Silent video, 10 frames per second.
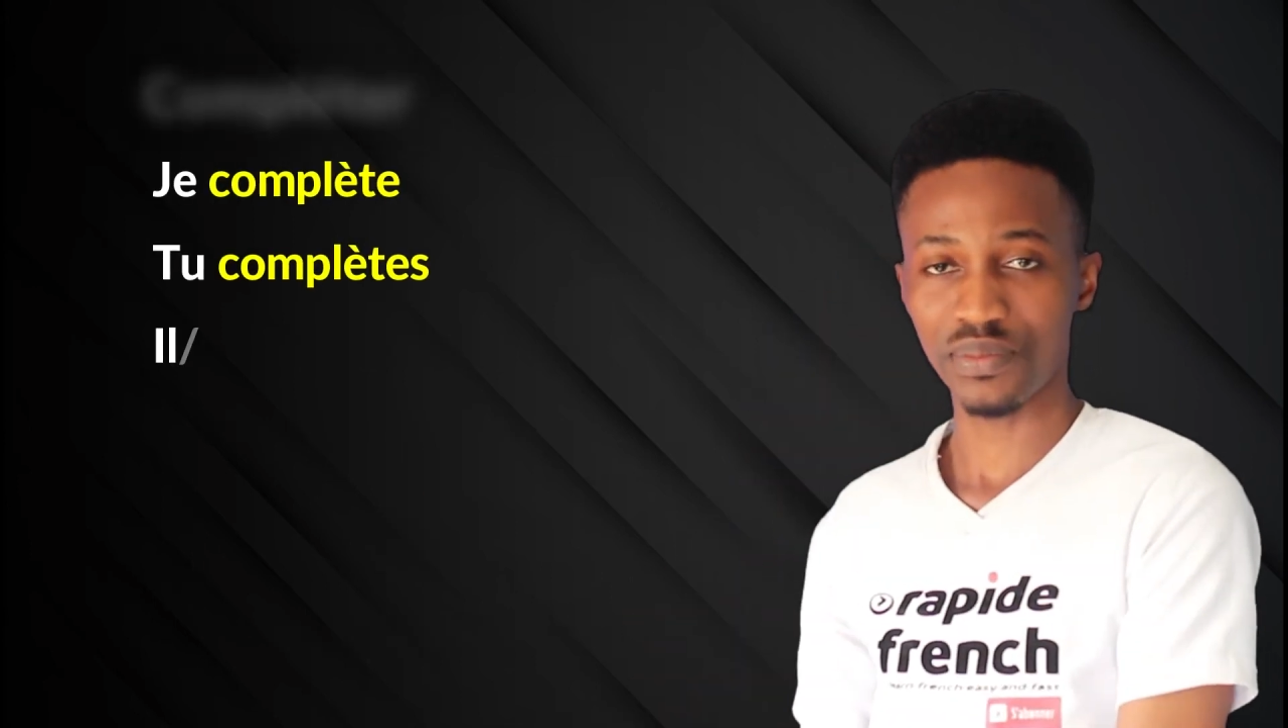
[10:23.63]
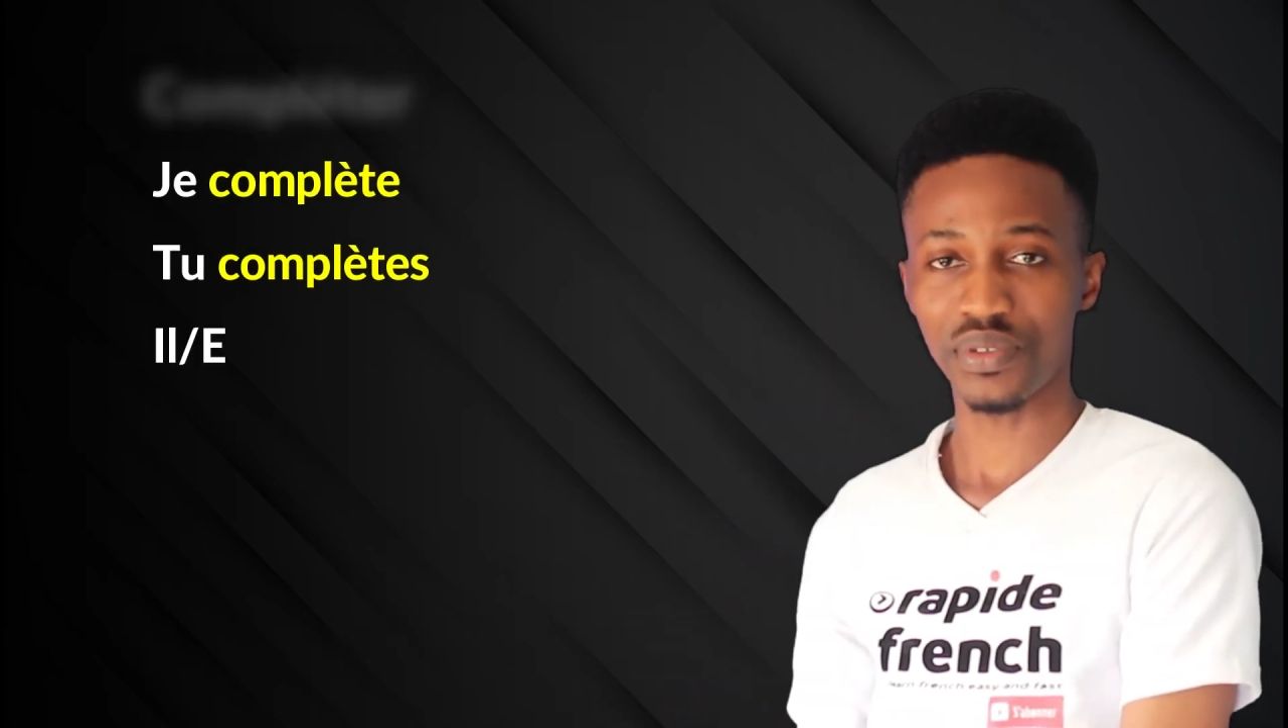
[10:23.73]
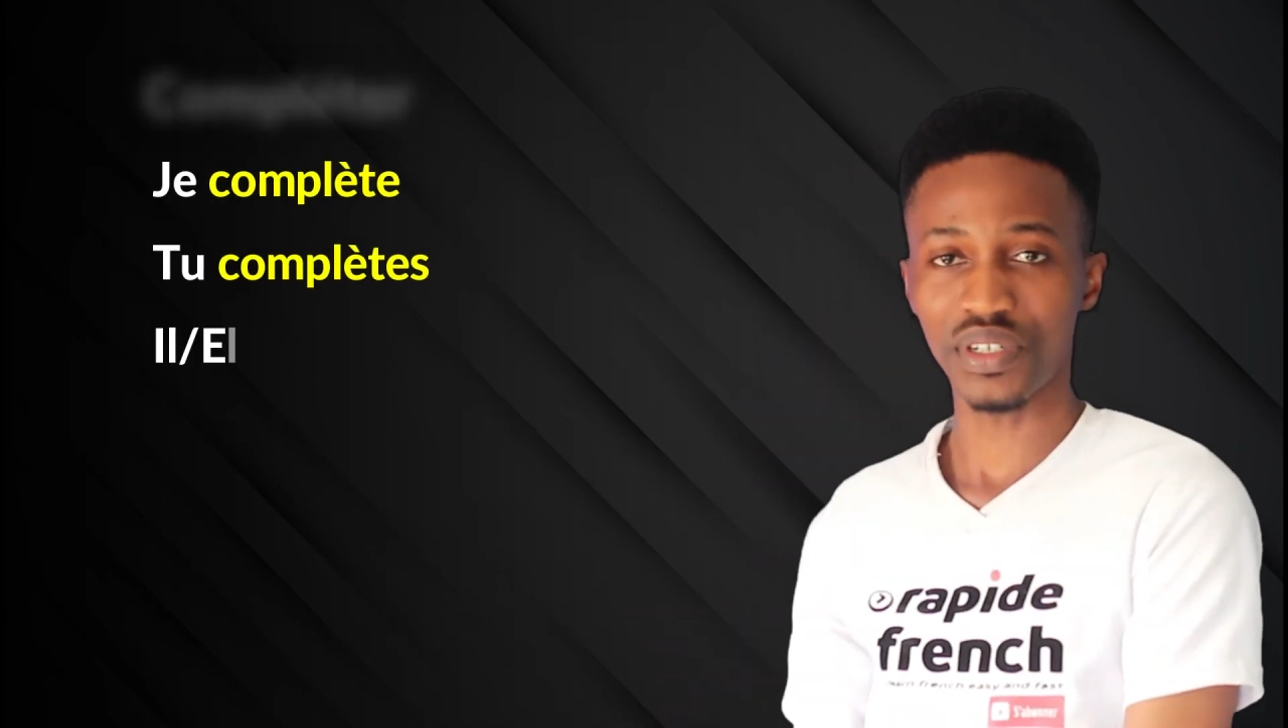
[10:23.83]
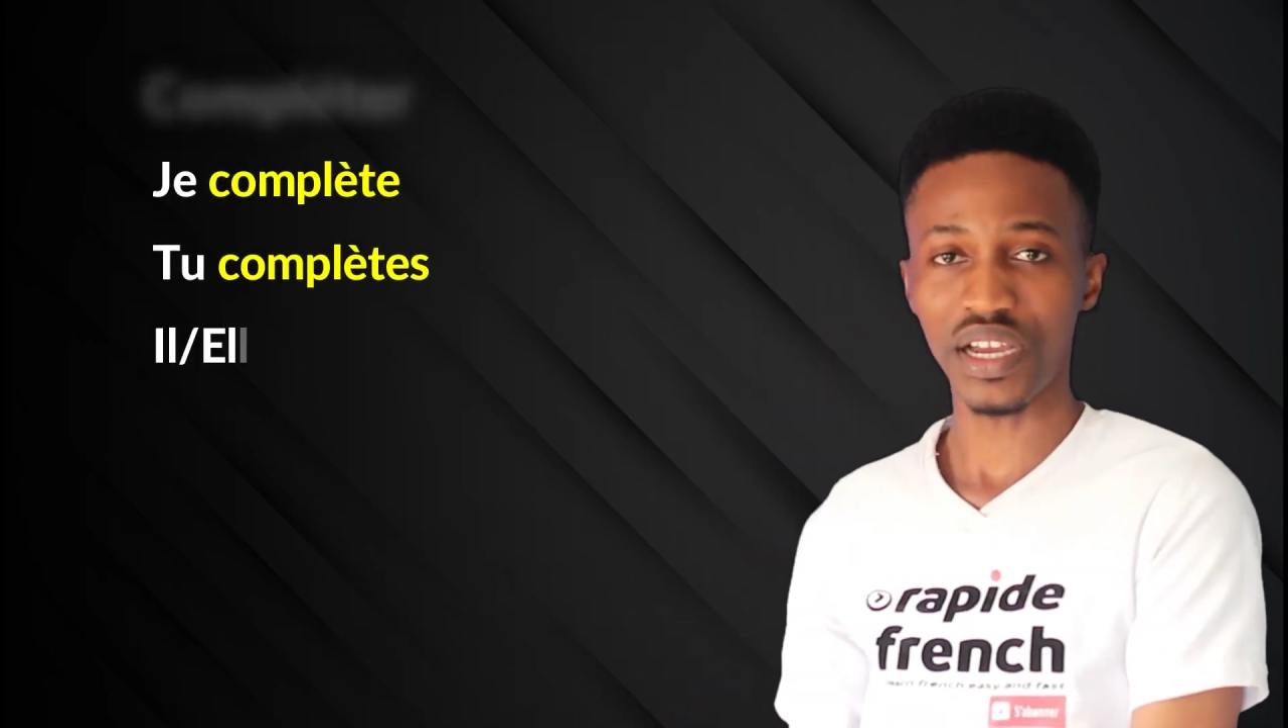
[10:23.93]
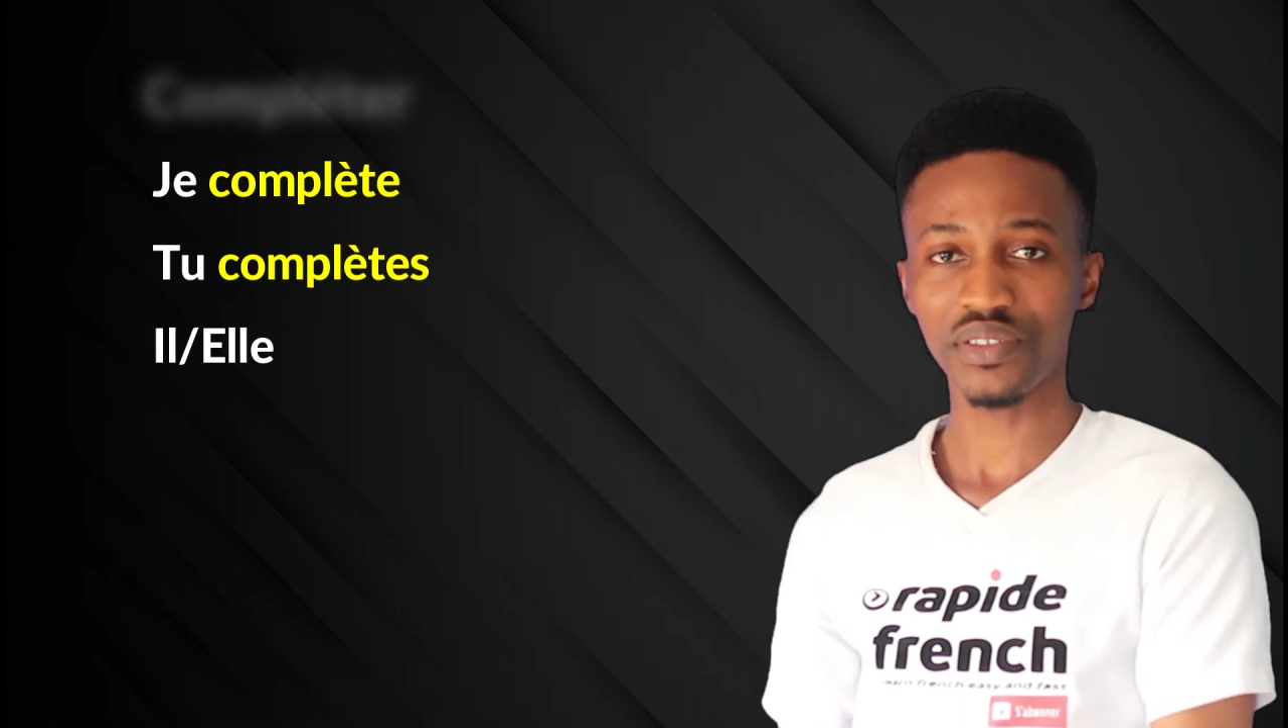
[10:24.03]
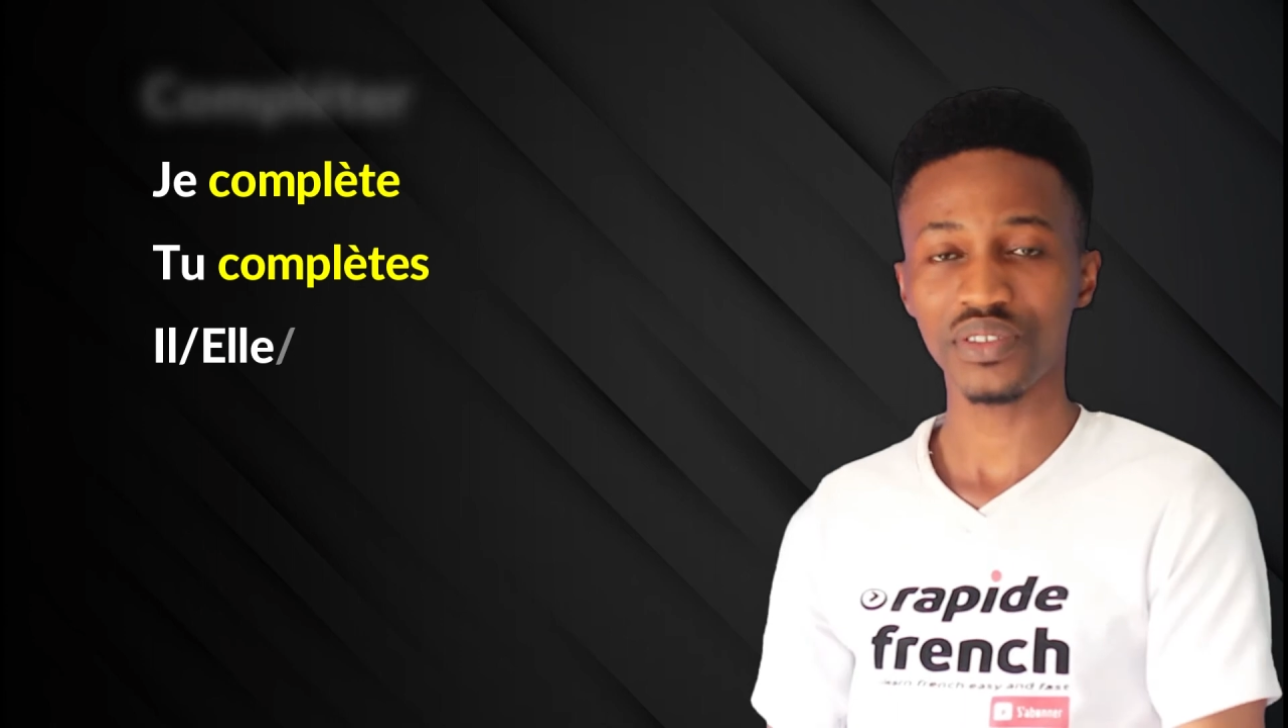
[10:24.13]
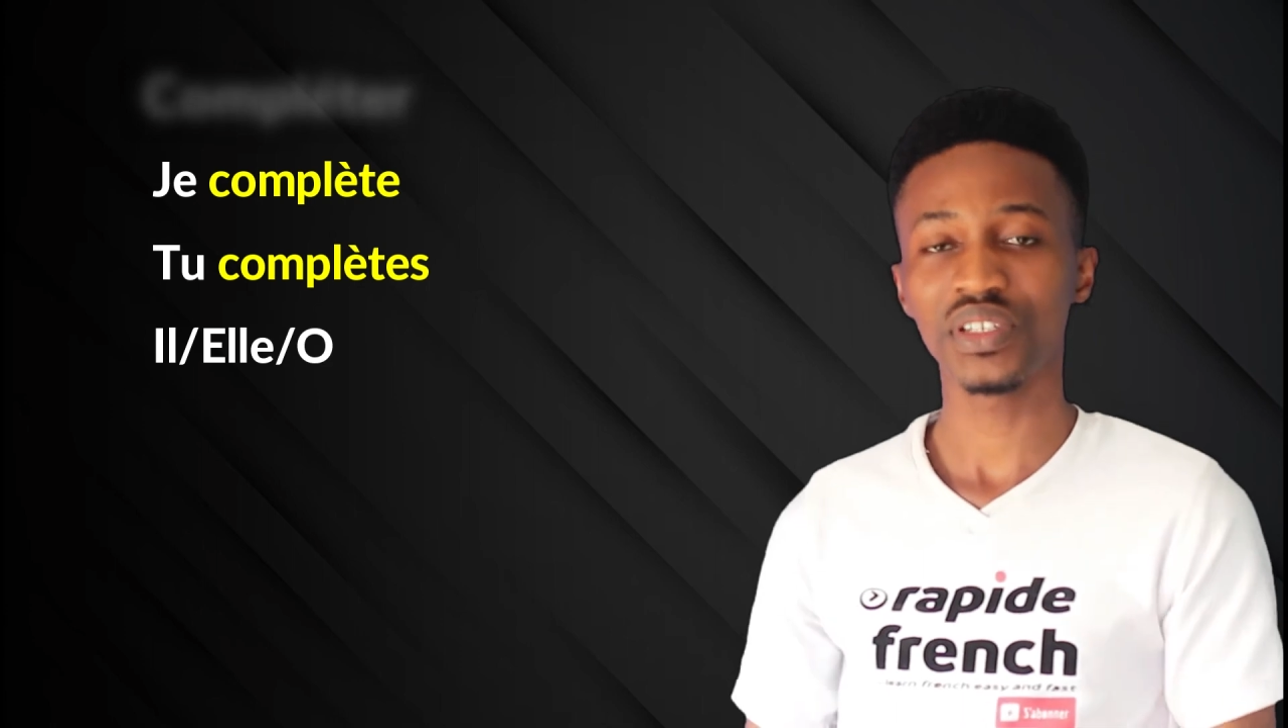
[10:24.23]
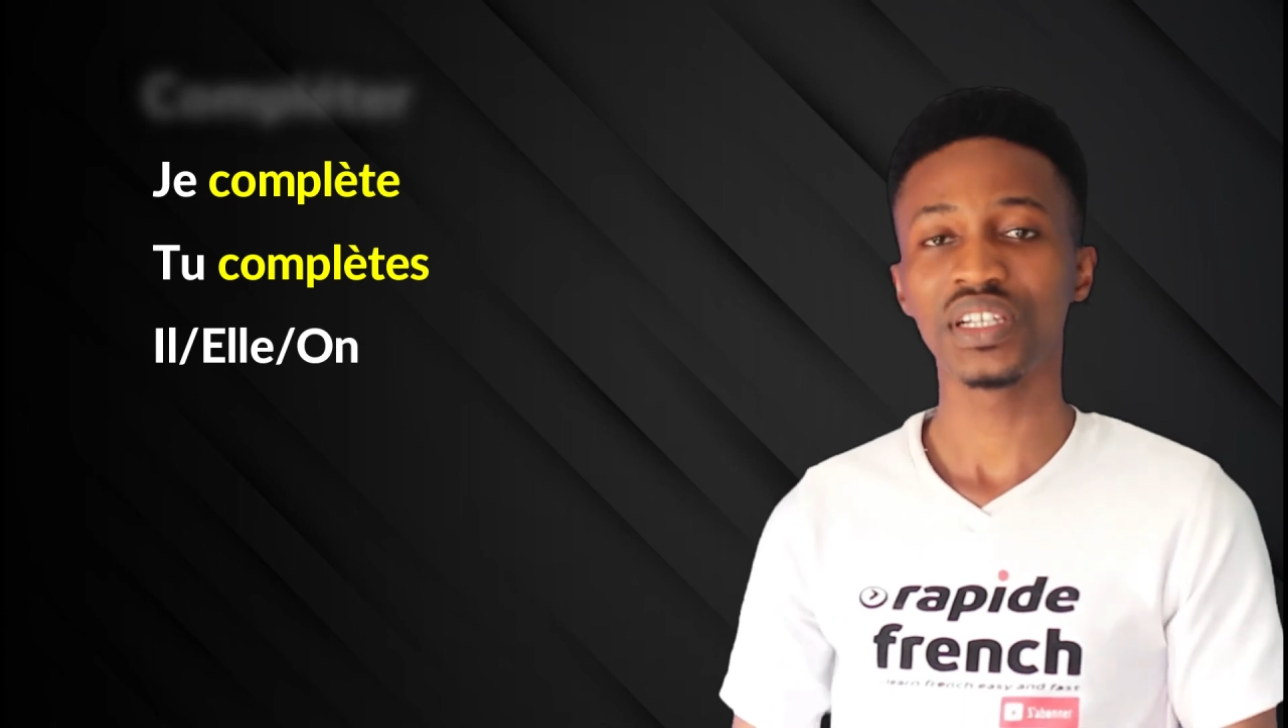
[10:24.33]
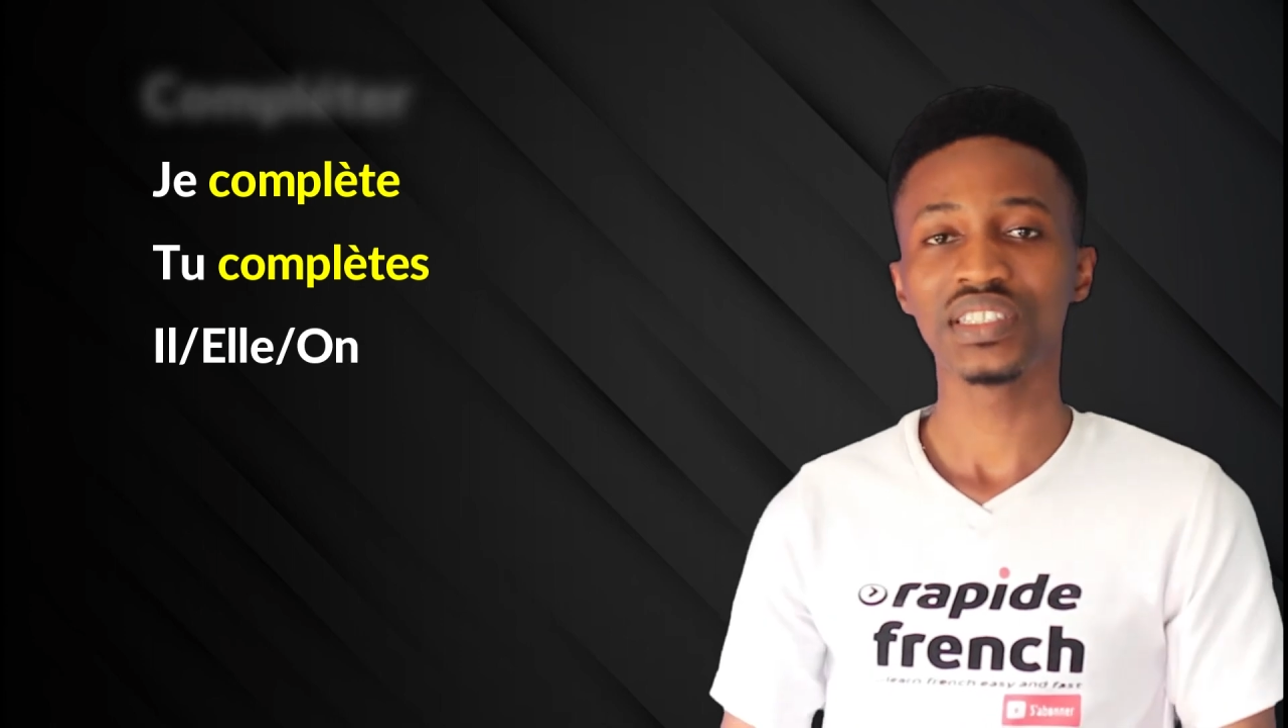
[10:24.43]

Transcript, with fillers: pronounce.